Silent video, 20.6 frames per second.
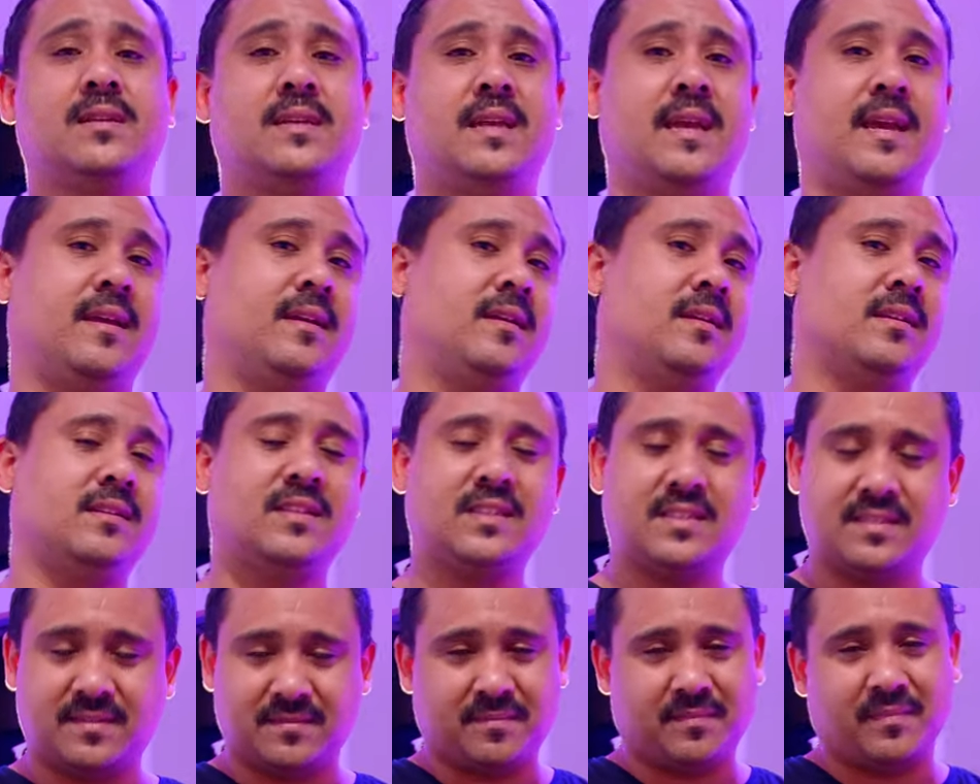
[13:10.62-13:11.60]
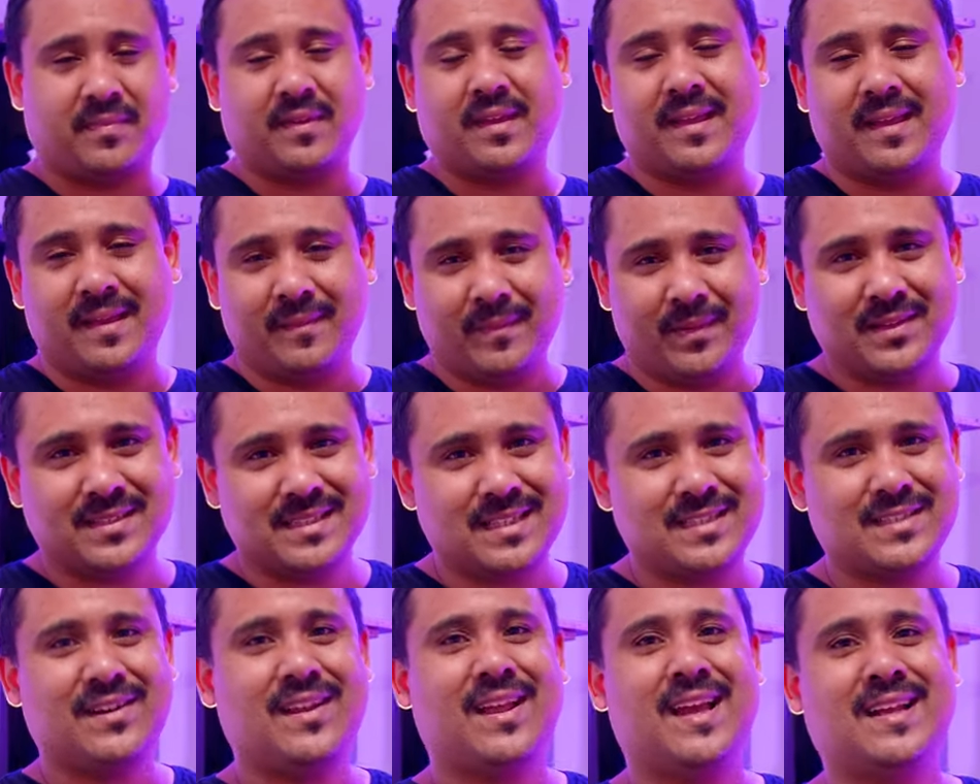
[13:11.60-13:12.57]
Yeah, just because
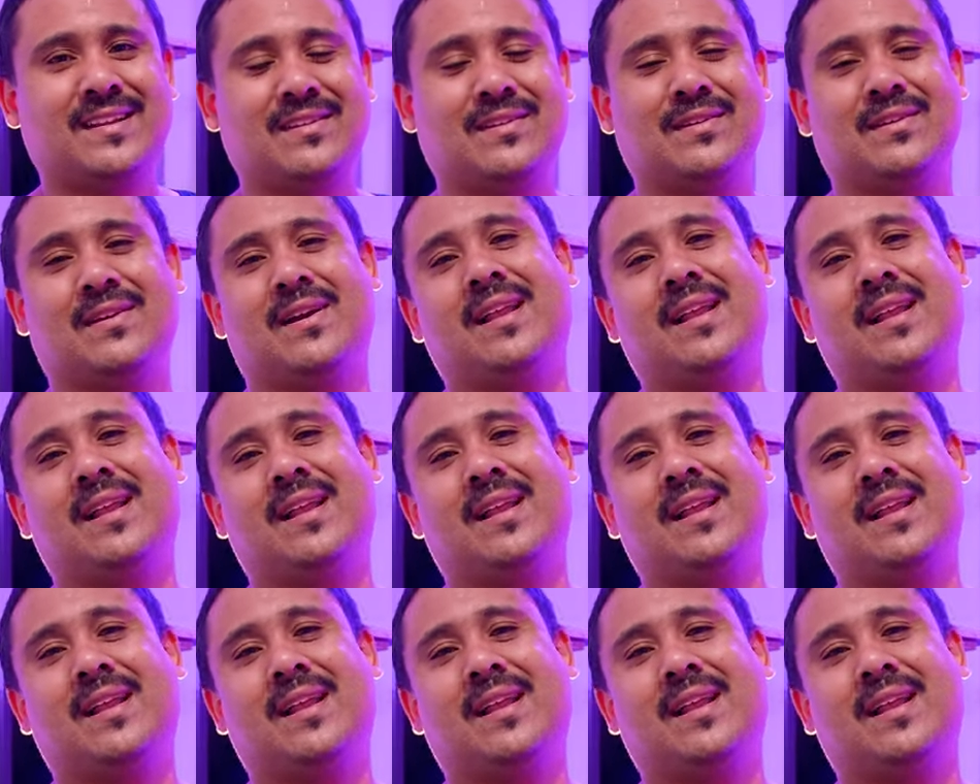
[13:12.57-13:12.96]
that's what I like to do.